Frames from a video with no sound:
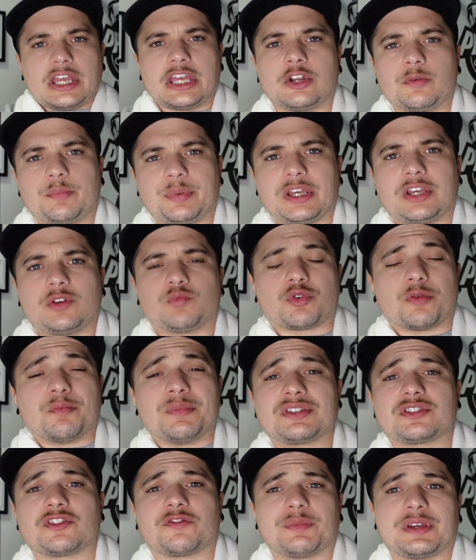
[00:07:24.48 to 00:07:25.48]
It'd be
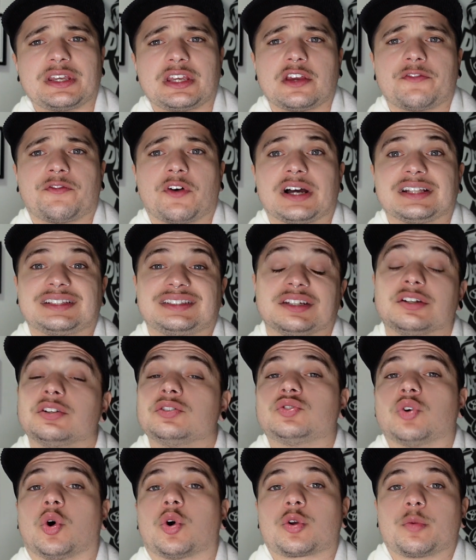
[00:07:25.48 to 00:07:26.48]
remiss of me if I
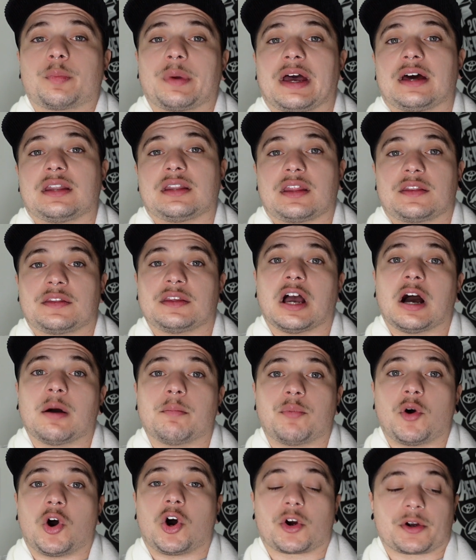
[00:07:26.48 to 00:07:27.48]
didn't talk about the
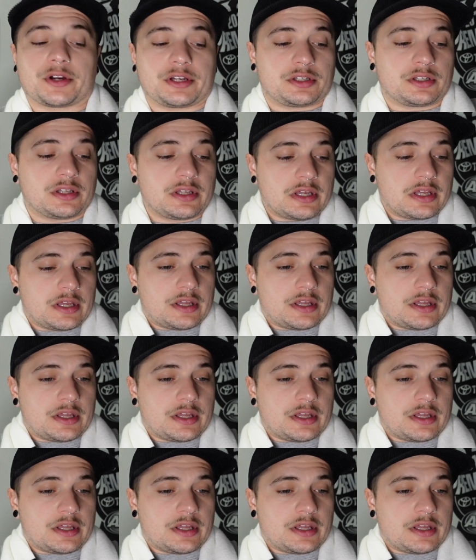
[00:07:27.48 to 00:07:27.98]
umpiring